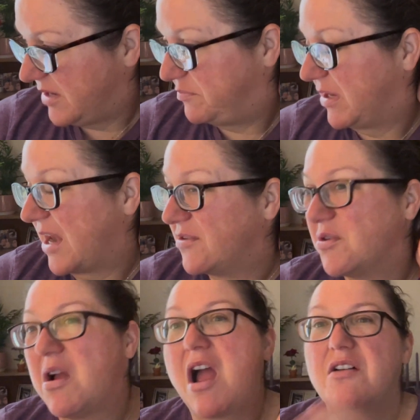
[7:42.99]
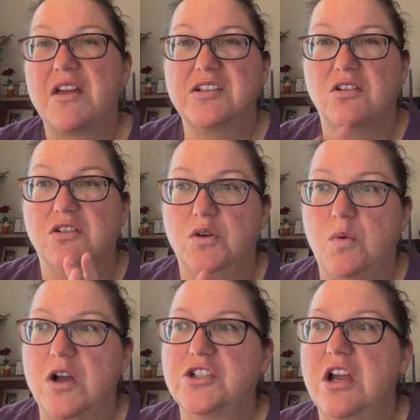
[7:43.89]
but I don't know how that's all gonna
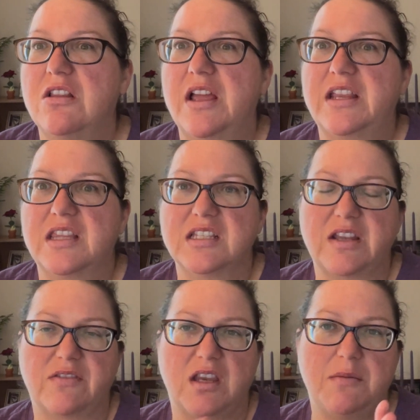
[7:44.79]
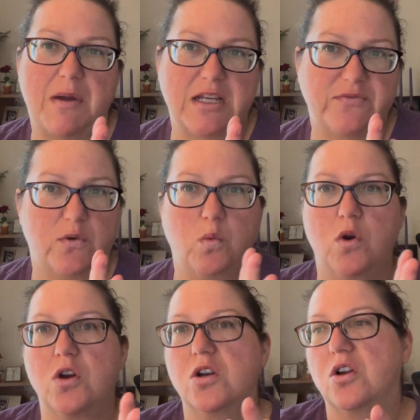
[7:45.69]
wash out, like the stuff that he buys for
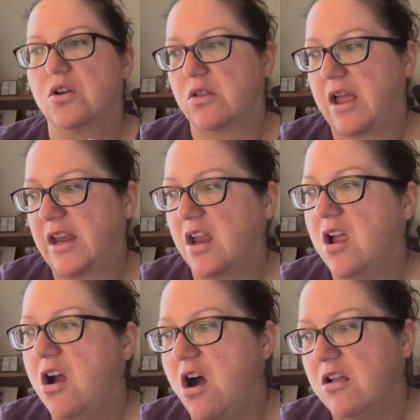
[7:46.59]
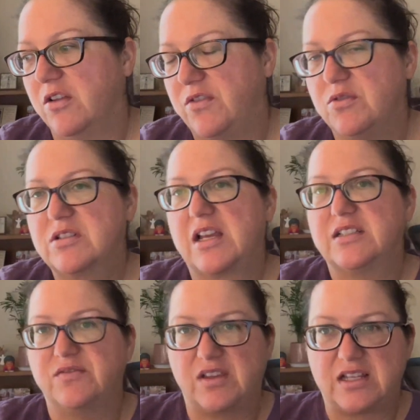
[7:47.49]
work or like all of those kinds
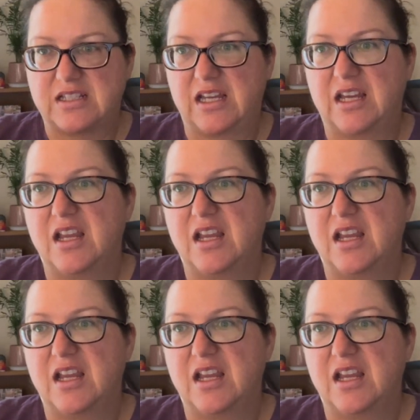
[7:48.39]
of things. Like,